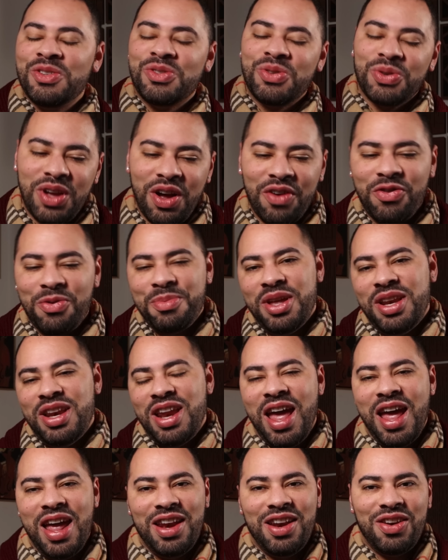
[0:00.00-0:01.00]
So
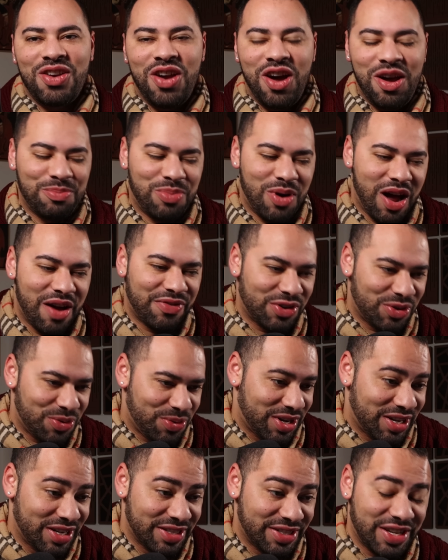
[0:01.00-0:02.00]
government and nonprofit
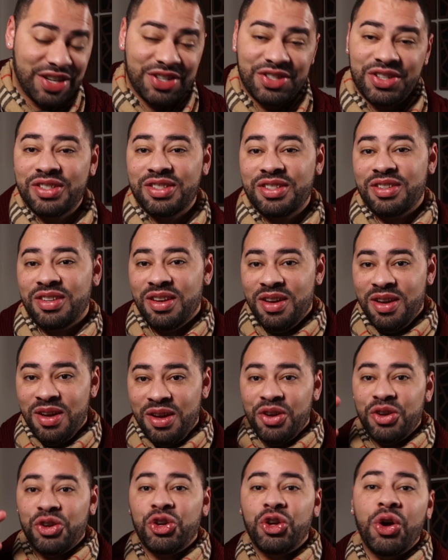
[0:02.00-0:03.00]
organizations.
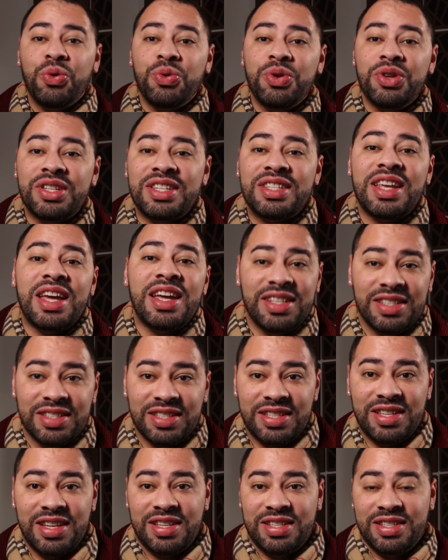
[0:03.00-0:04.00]
Go to
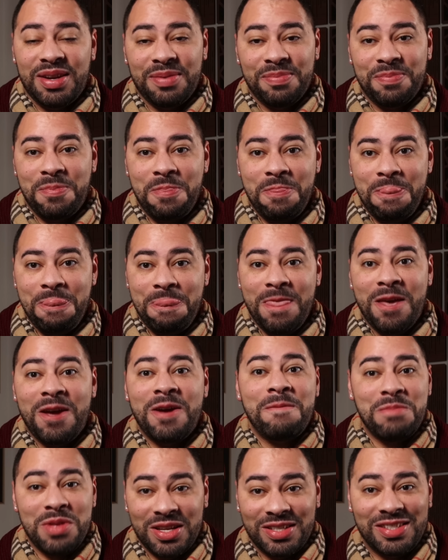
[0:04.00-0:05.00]
Satan's system,
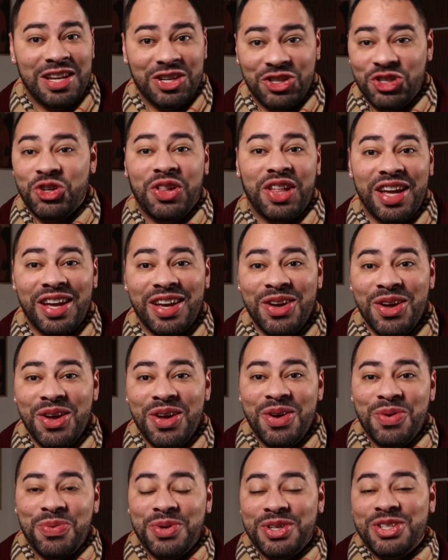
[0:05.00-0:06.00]
uh, essentially,
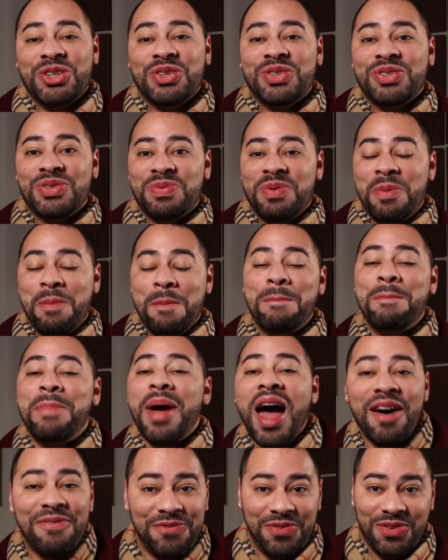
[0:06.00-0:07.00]
which is
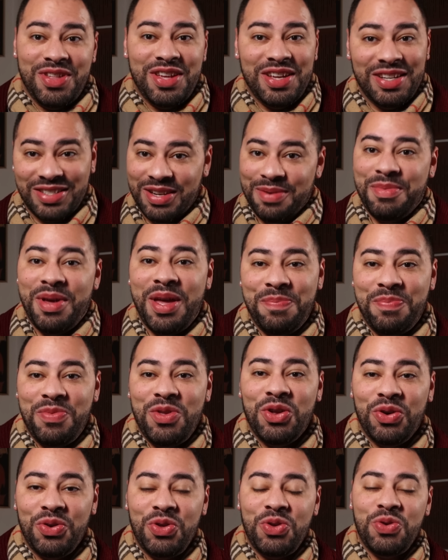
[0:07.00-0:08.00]
baffling to me.
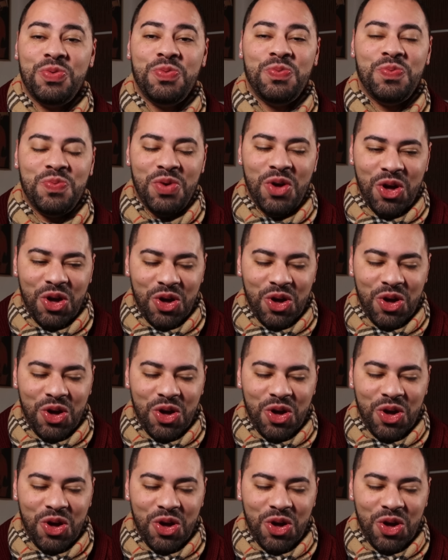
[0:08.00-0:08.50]
You know, you...